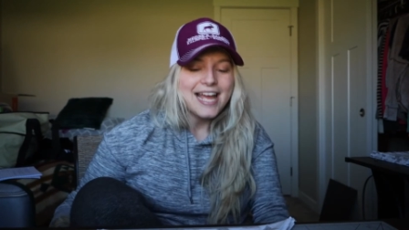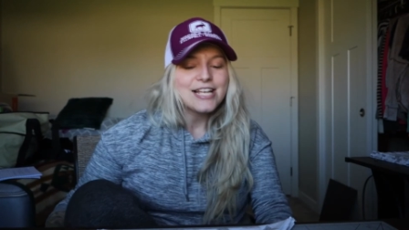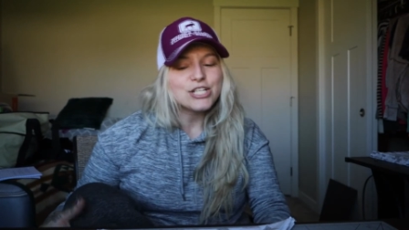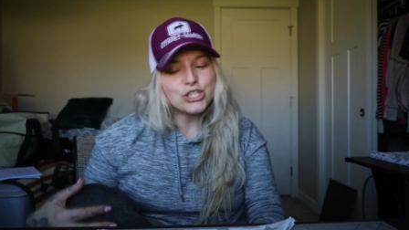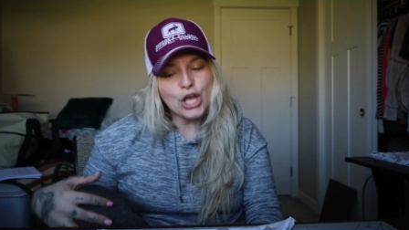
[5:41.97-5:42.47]

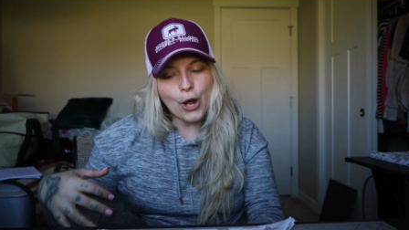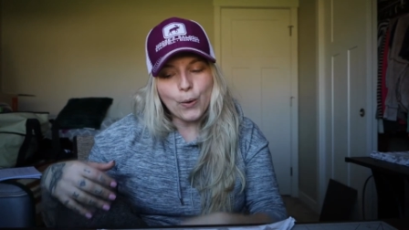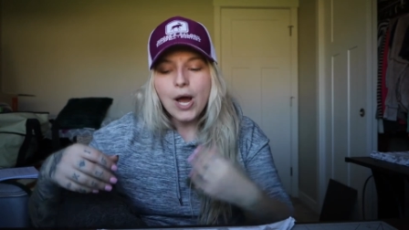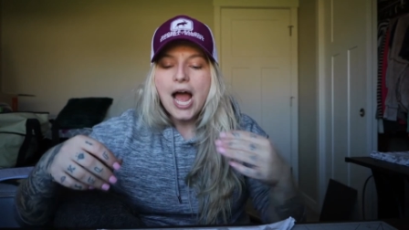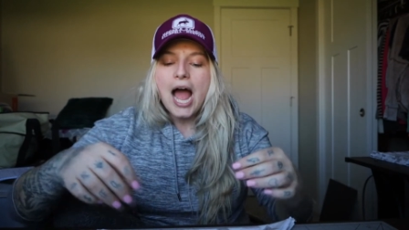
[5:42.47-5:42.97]

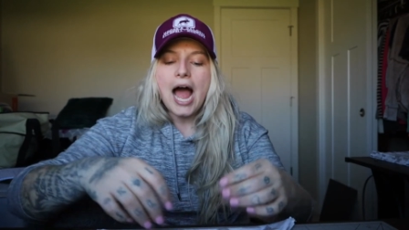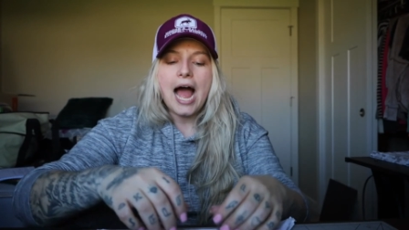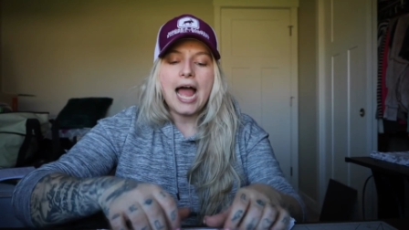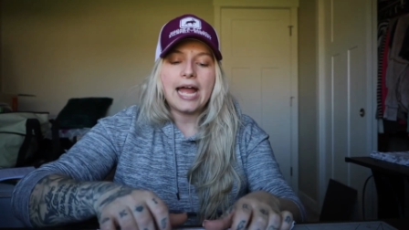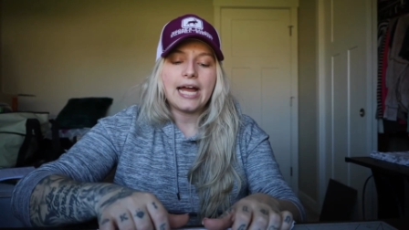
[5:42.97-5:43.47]
So
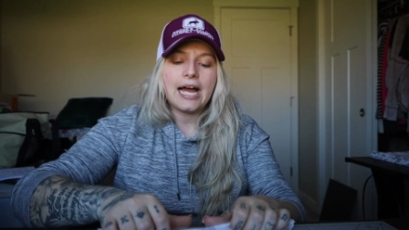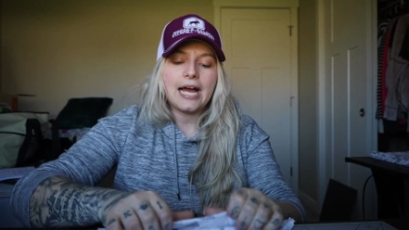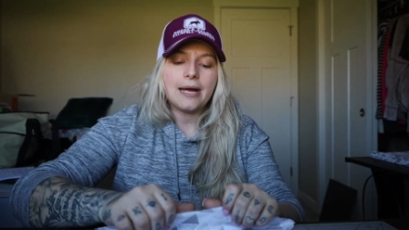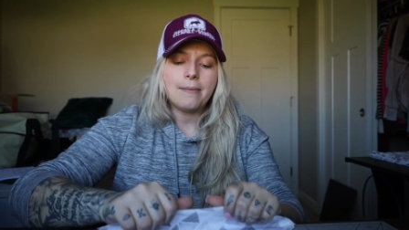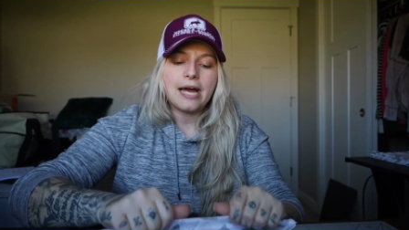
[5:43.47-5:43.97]
I
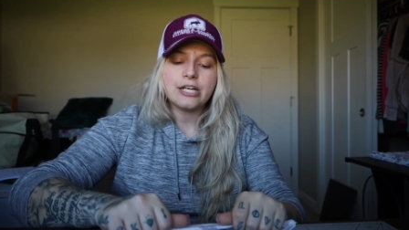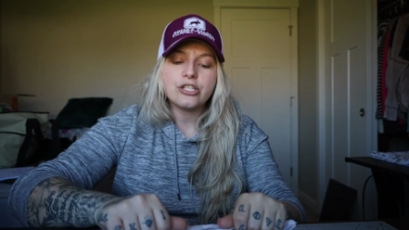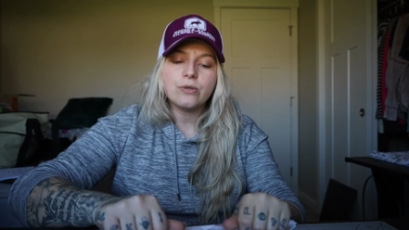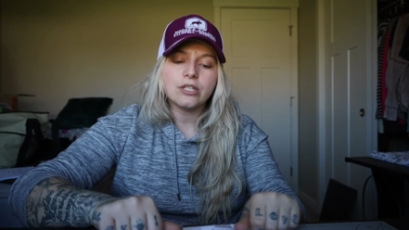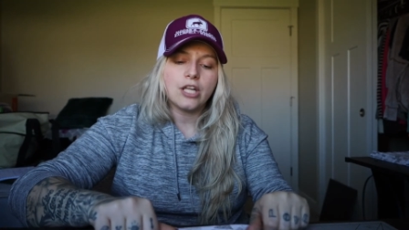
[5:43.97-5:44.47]
had to
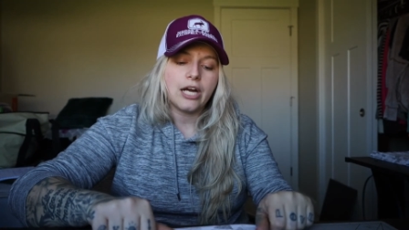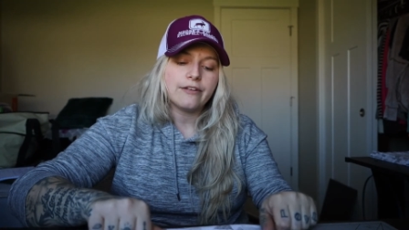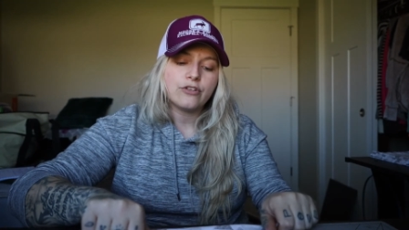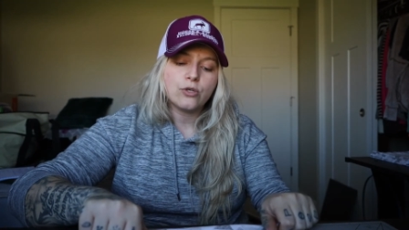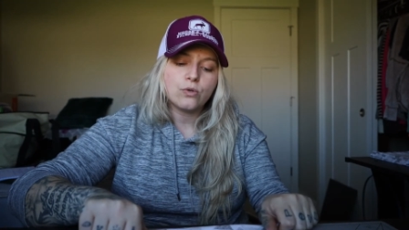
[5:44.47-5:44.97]
do a lot
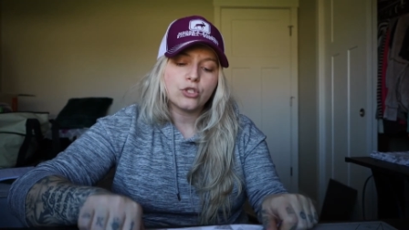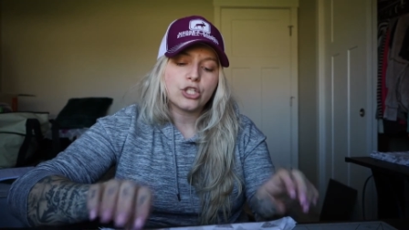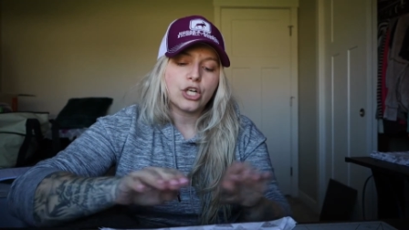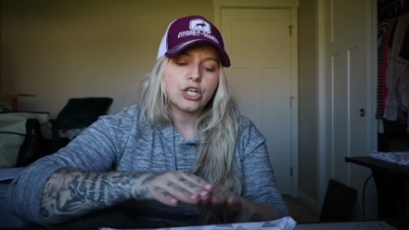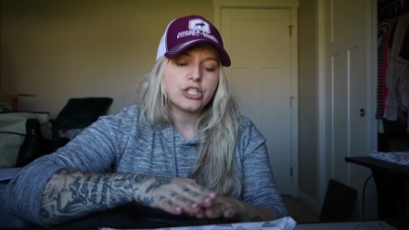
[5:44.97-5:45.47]
of Google
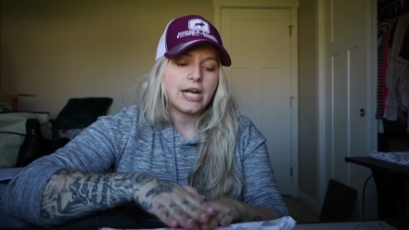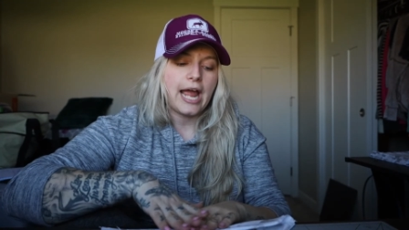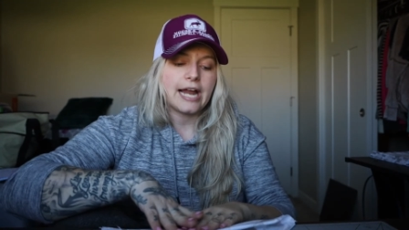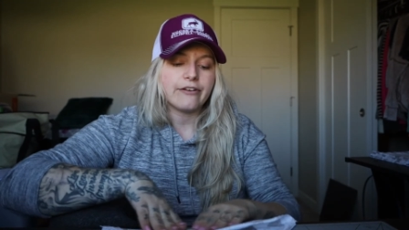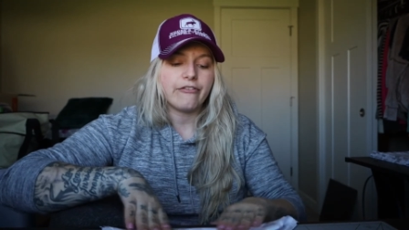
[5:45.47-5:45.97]
search and I
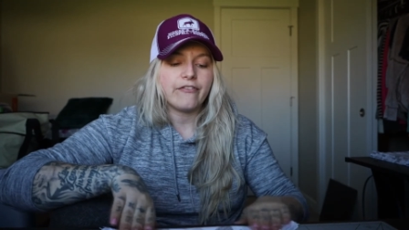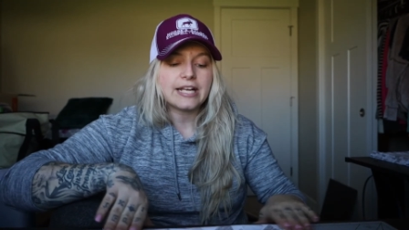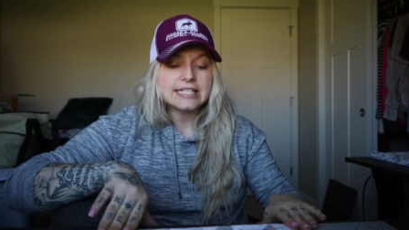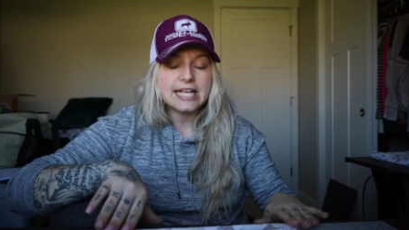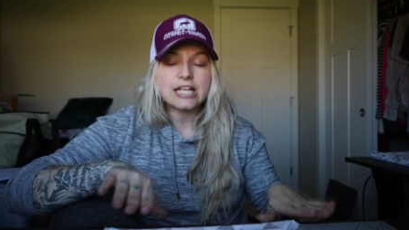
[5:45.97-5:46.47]
had to
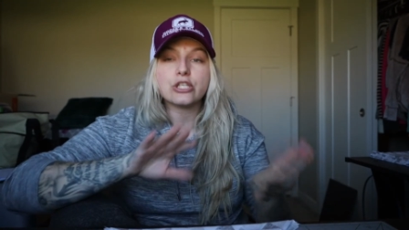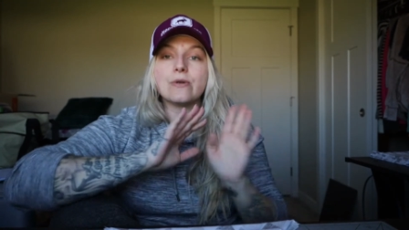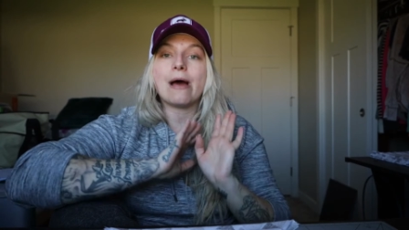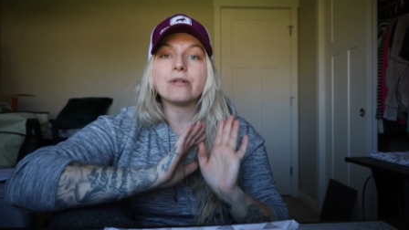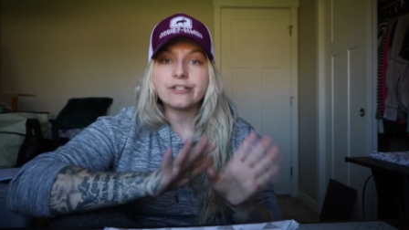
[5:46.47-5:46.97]
fix it. So
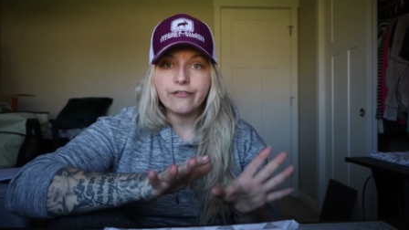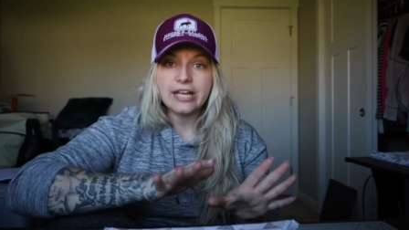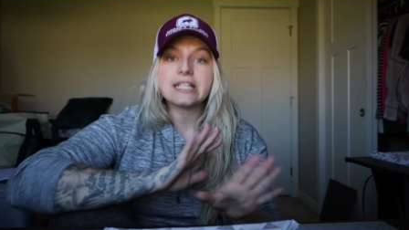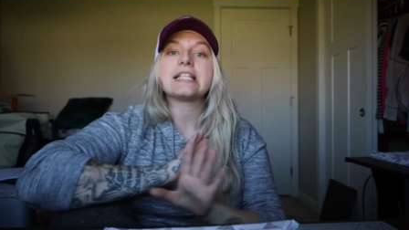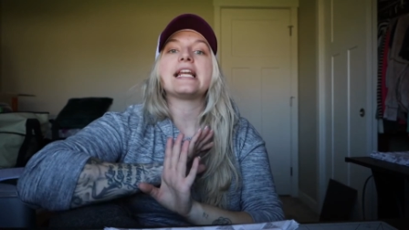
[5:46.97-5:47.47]
now it's
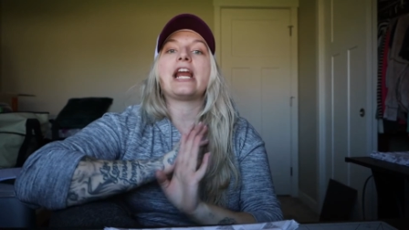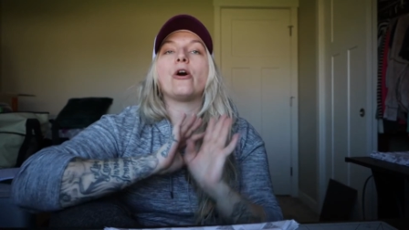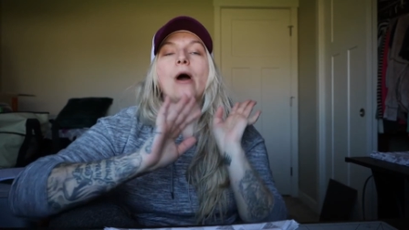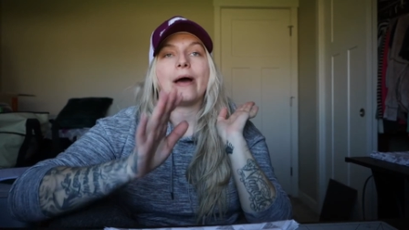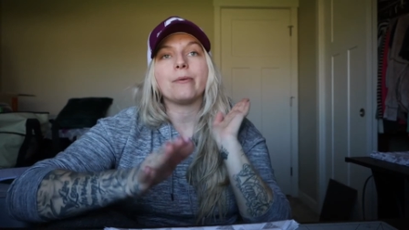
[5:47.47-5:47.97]
fixed and I
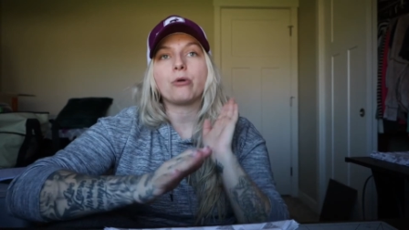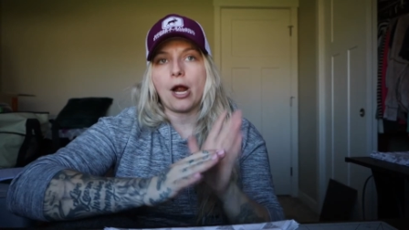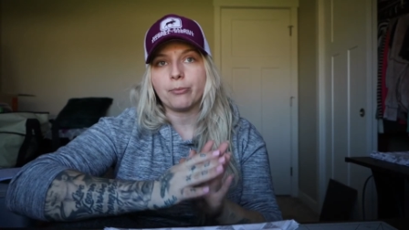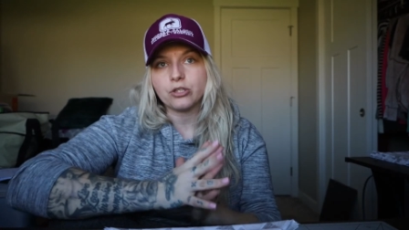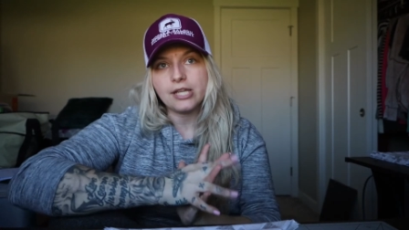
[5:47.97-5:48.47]
know how to
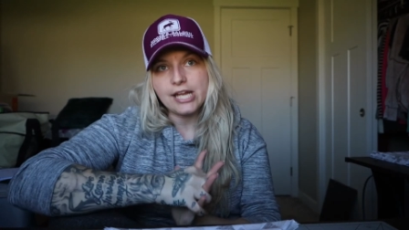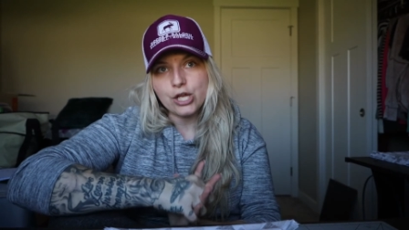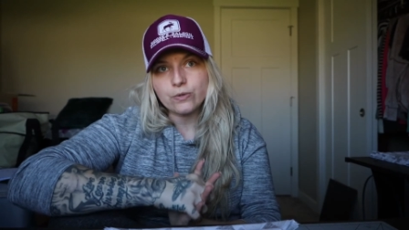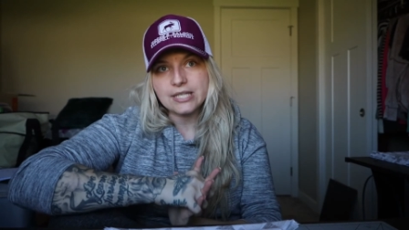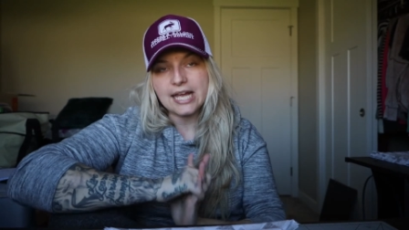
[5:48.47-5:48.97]
properly
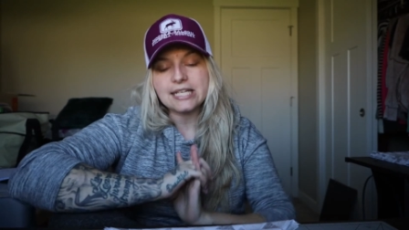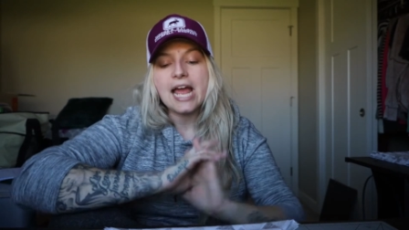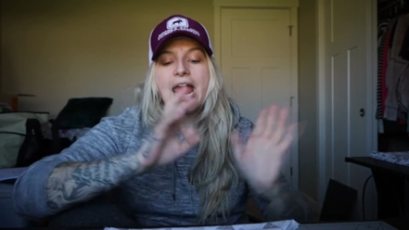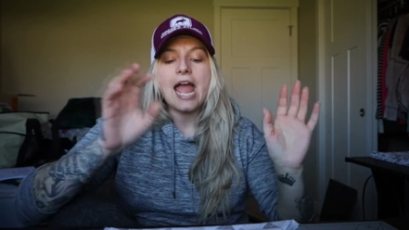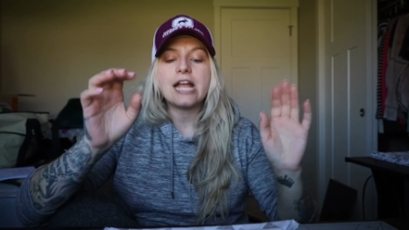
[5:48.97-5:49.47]
use it.
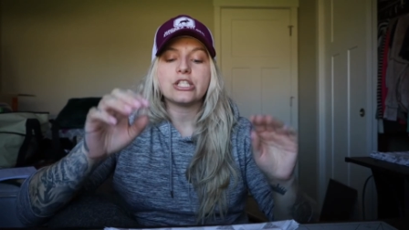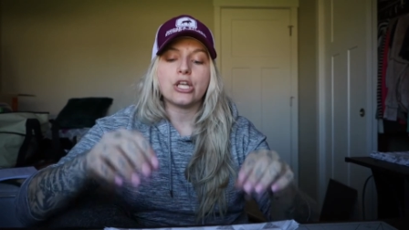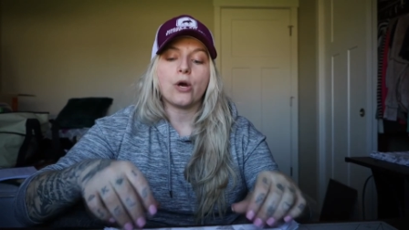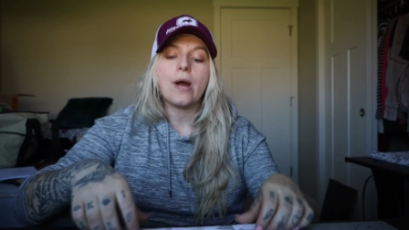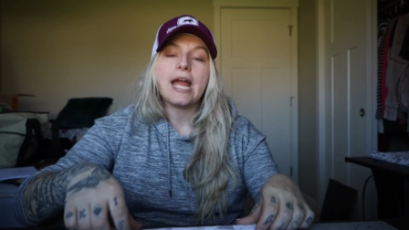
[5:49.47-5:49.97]
And
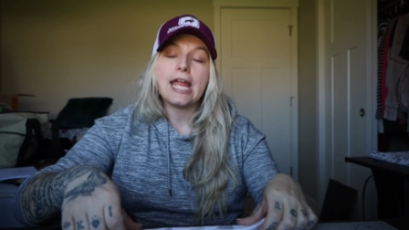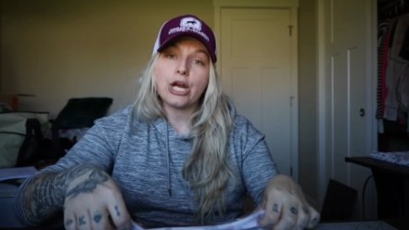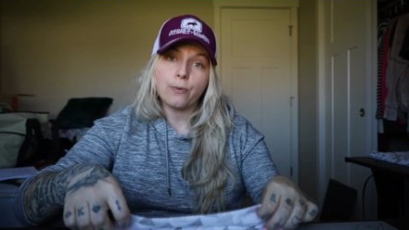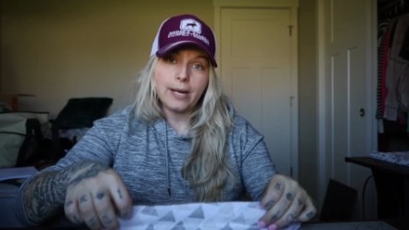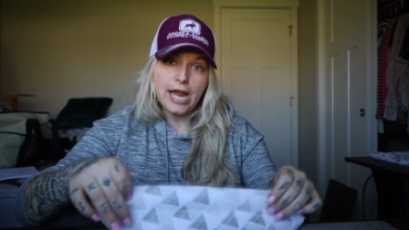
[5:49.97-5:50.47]
so
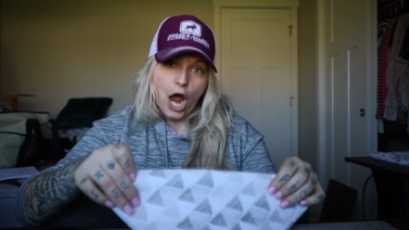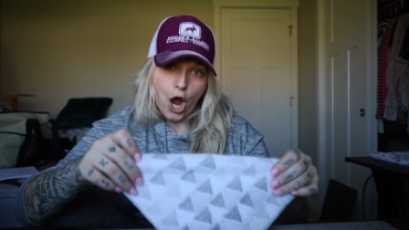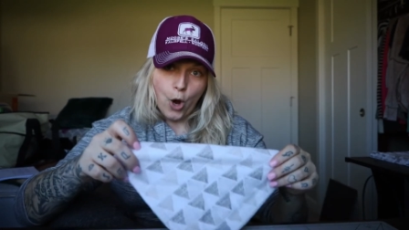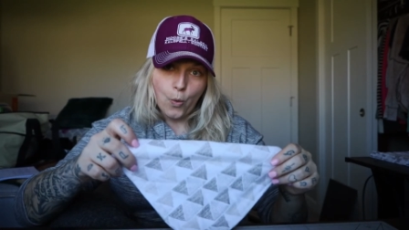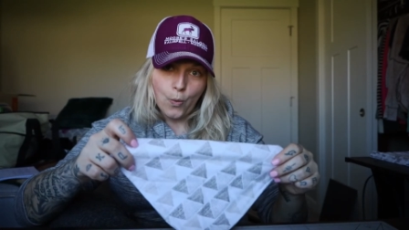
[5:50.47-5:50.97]
here we
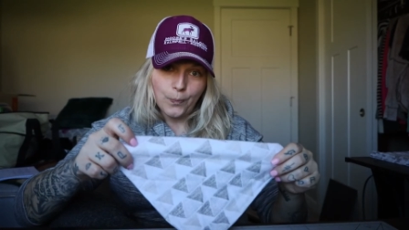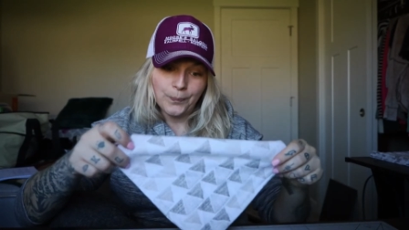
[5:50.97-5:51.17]
go.